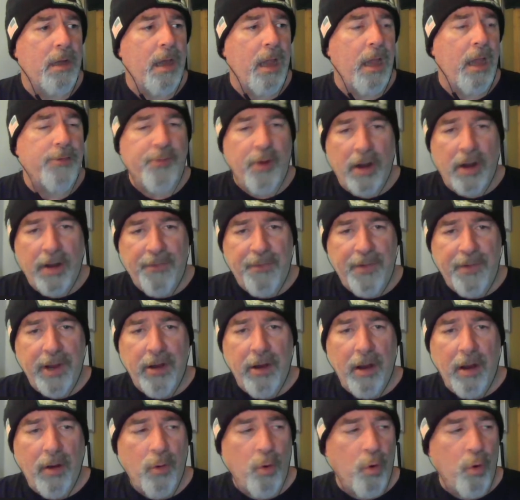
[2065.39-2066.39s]
and try to
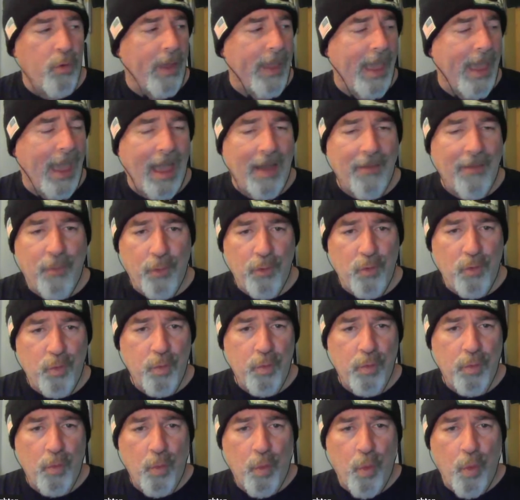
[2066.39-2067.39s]
figure out who they have, who's
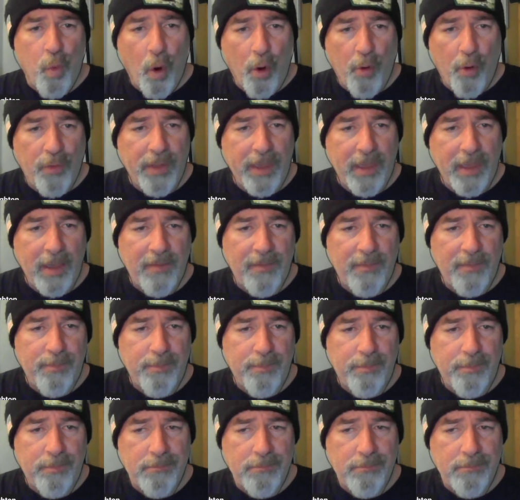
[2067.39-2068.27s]
worthy of,